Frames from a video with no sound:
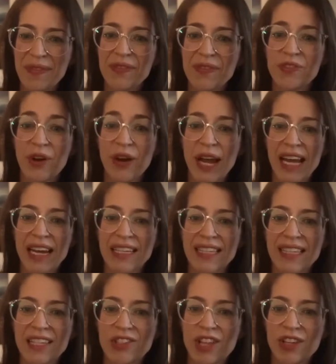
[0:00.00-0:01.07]
Johanna
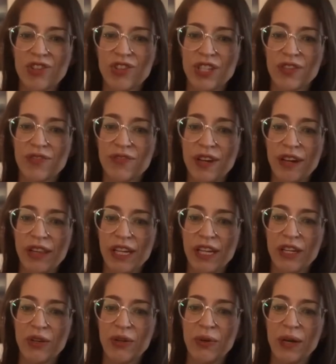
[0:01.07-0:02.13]
says that she's a fairly
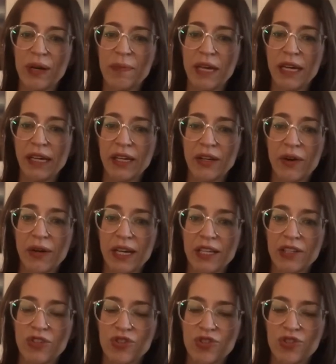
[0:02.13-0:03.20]
new at being a yoga
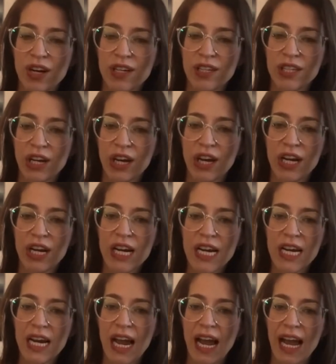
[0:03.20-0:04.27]
instructor,
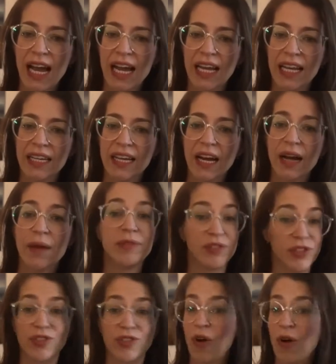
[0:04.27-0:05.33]
and I'm
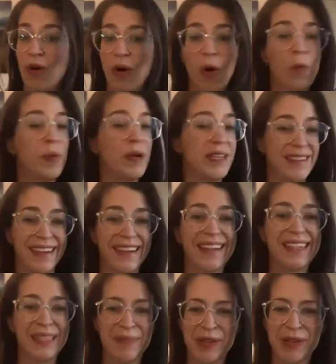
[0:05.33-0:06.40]
just open to getting
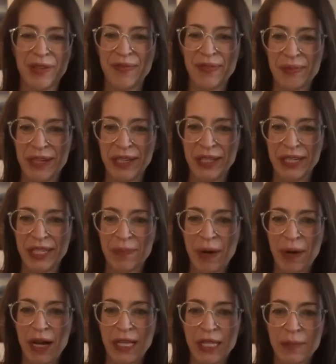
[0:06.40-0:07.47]
as much information as
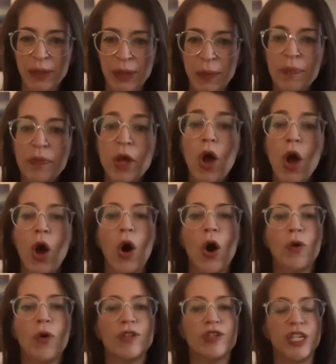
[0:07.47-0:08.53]
possible.
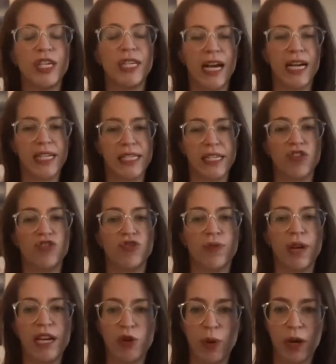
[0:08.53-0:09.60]
Oh, Regina asked a
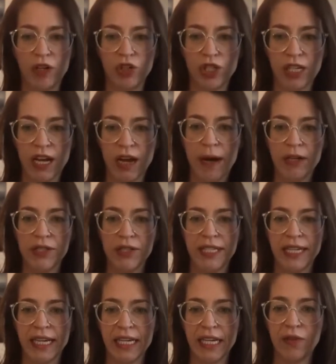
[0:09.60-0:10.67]
great question about
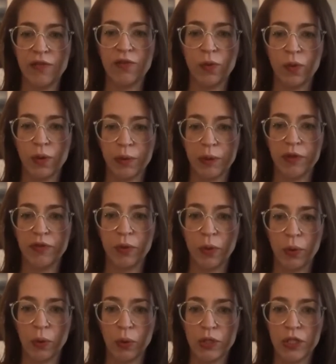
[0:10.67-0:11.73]
standing forward
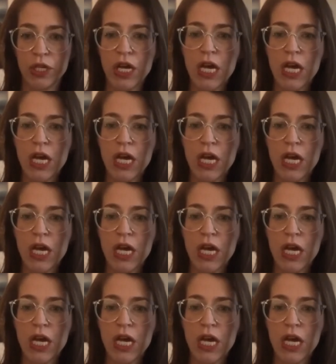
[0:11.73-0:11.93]
folds,